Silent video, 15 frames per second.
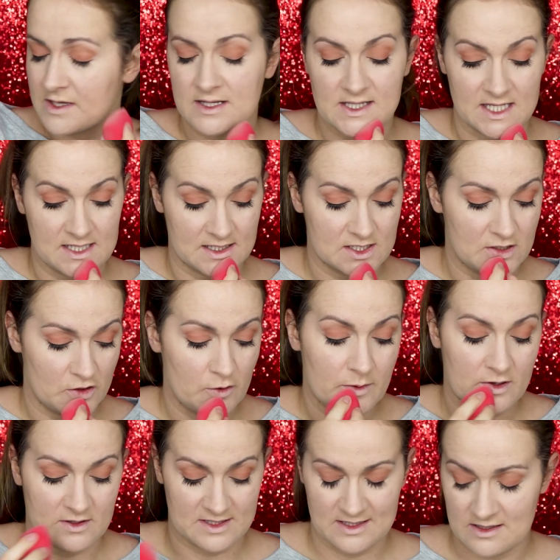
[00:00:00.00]
Season 2
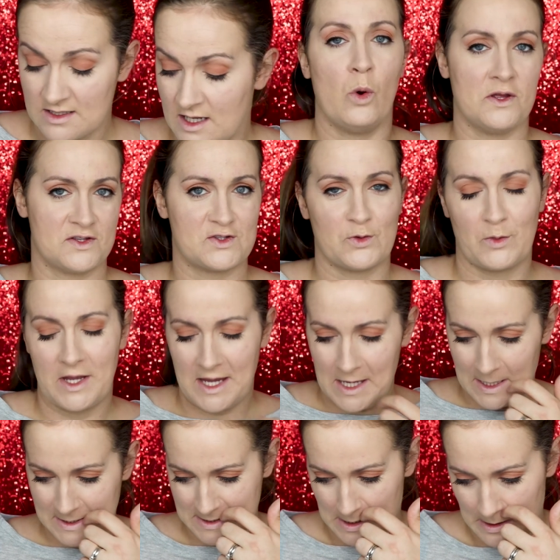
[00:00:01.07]
because it's once a
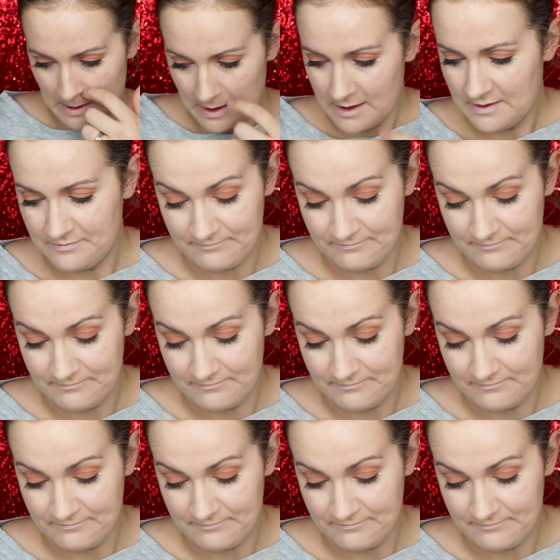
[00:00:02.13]
week, so